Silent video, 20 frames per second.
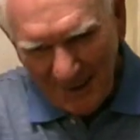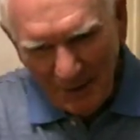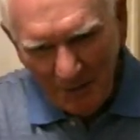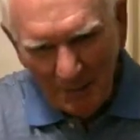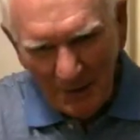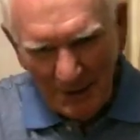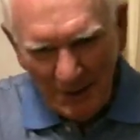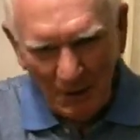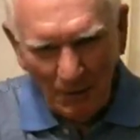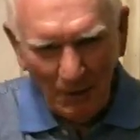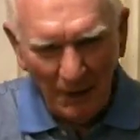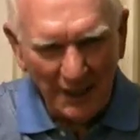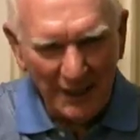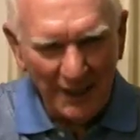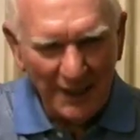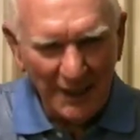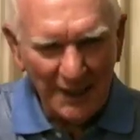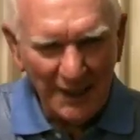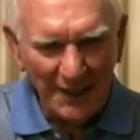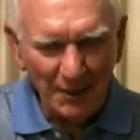but there wasn't
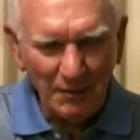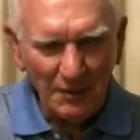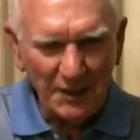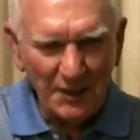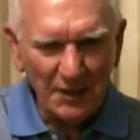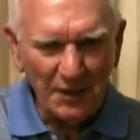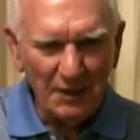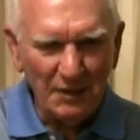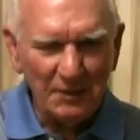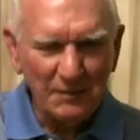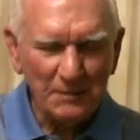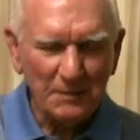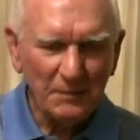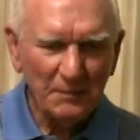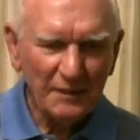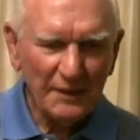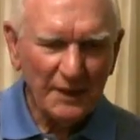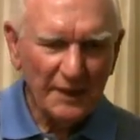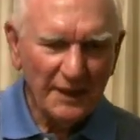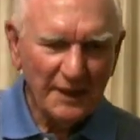anything we do.
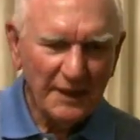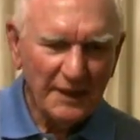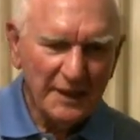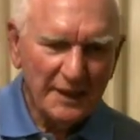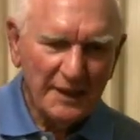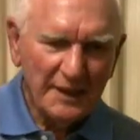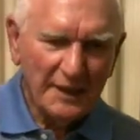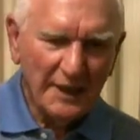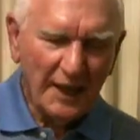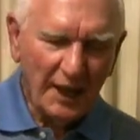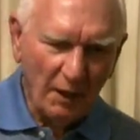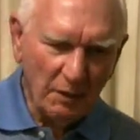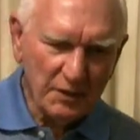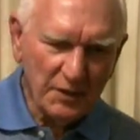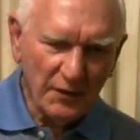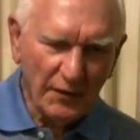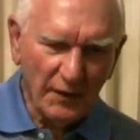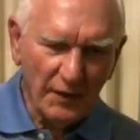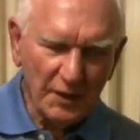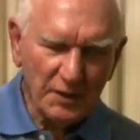I was
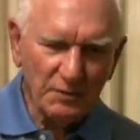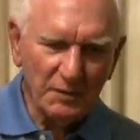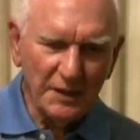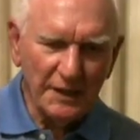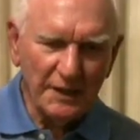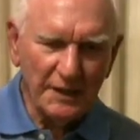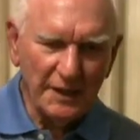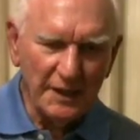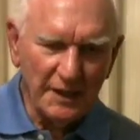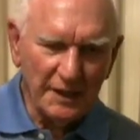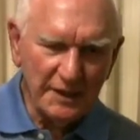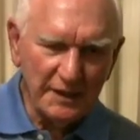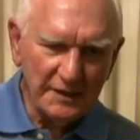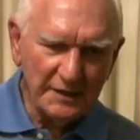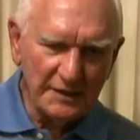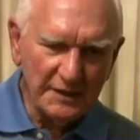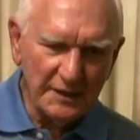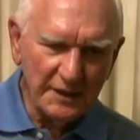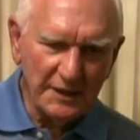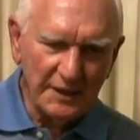the first one to hit,
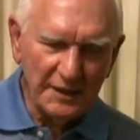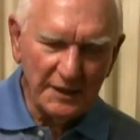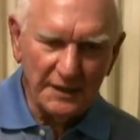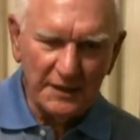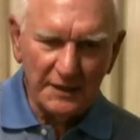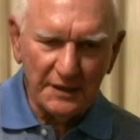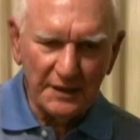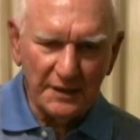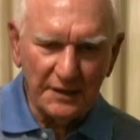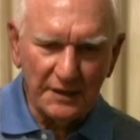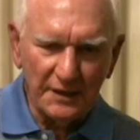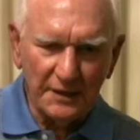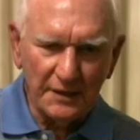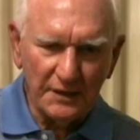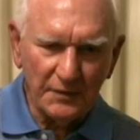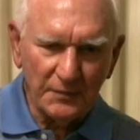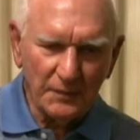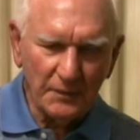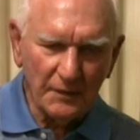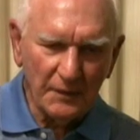and.
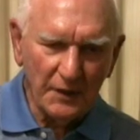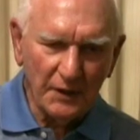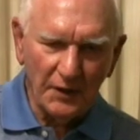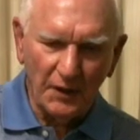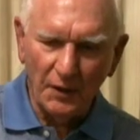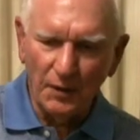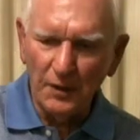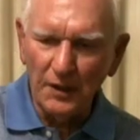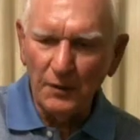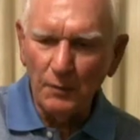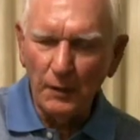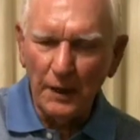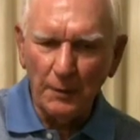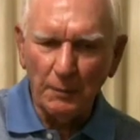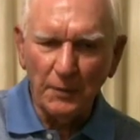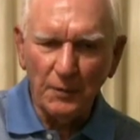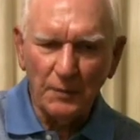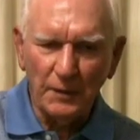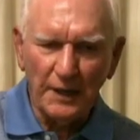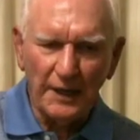Uh, the only
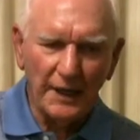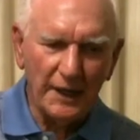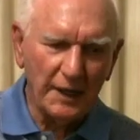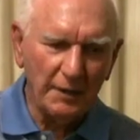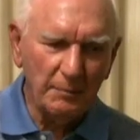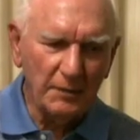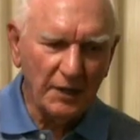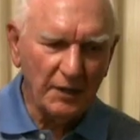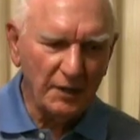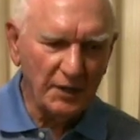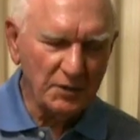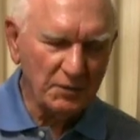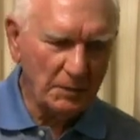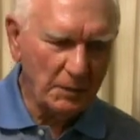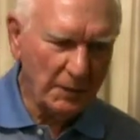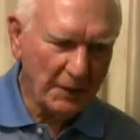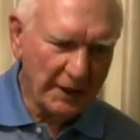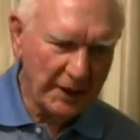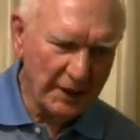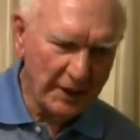weapon we had because we
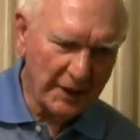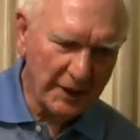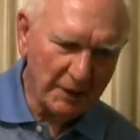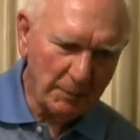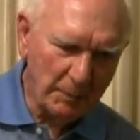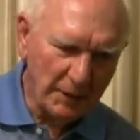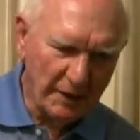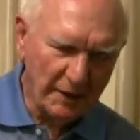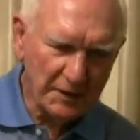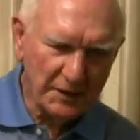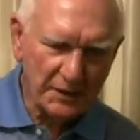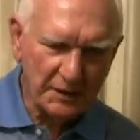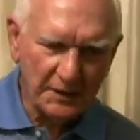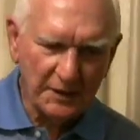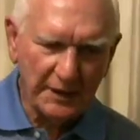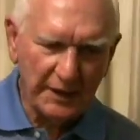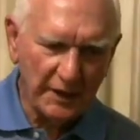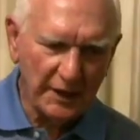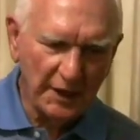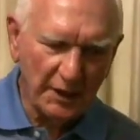were carrying a poncho,
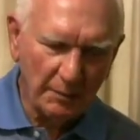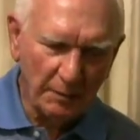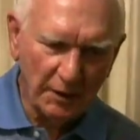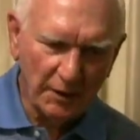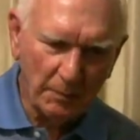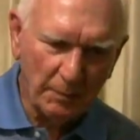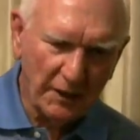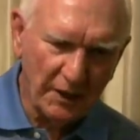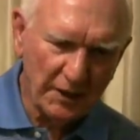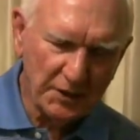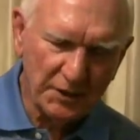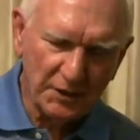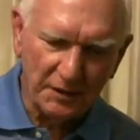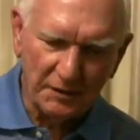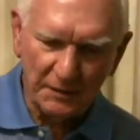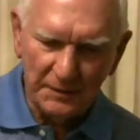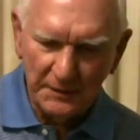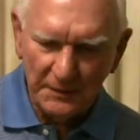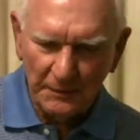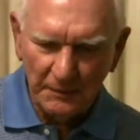carrying them on a
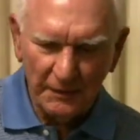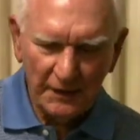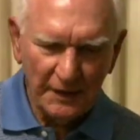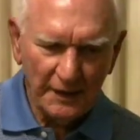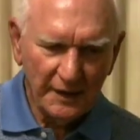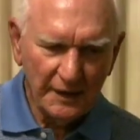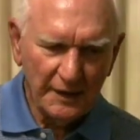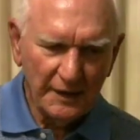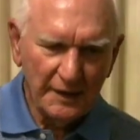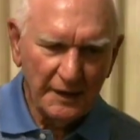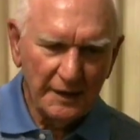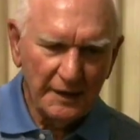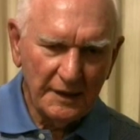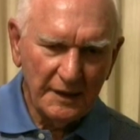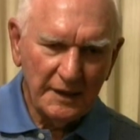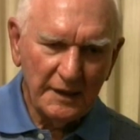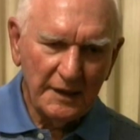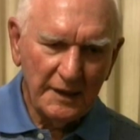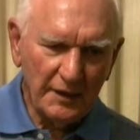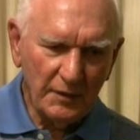poncho.
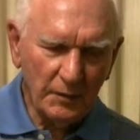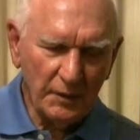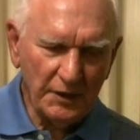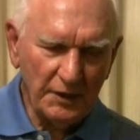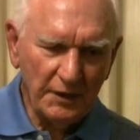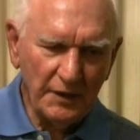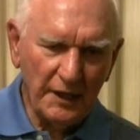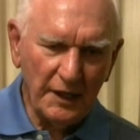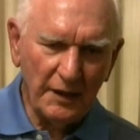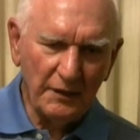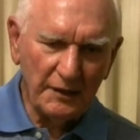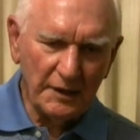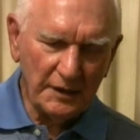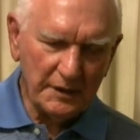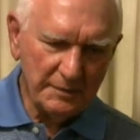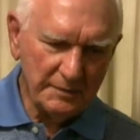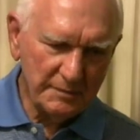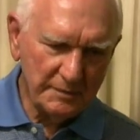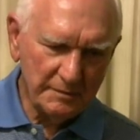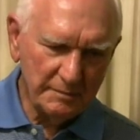And when you have
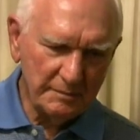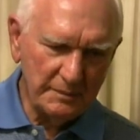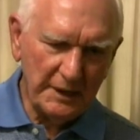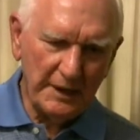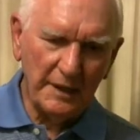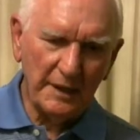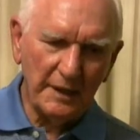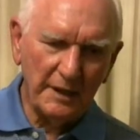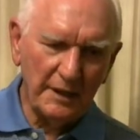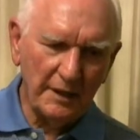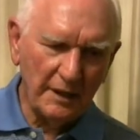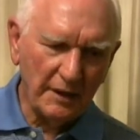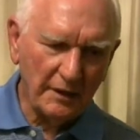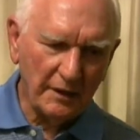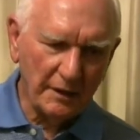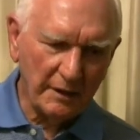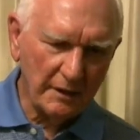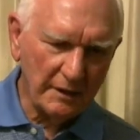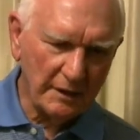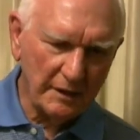a
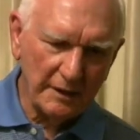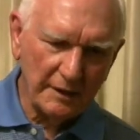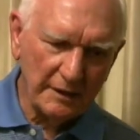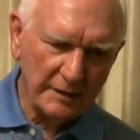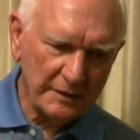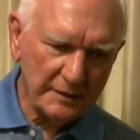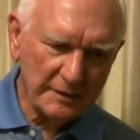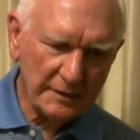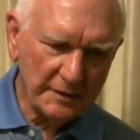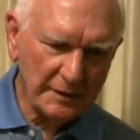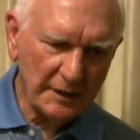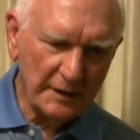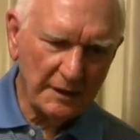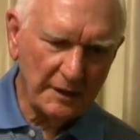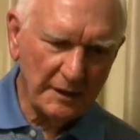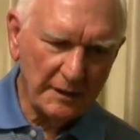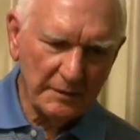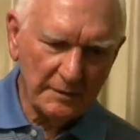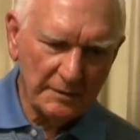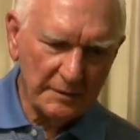BAR or
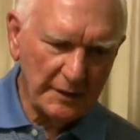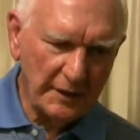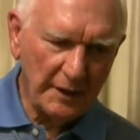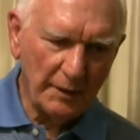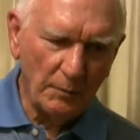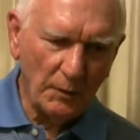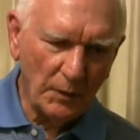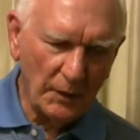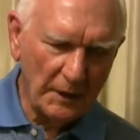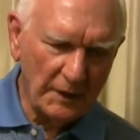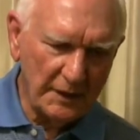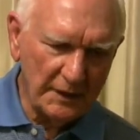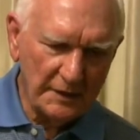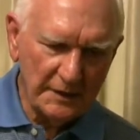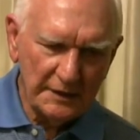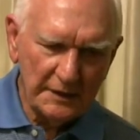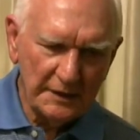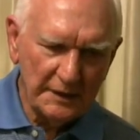uh, M1,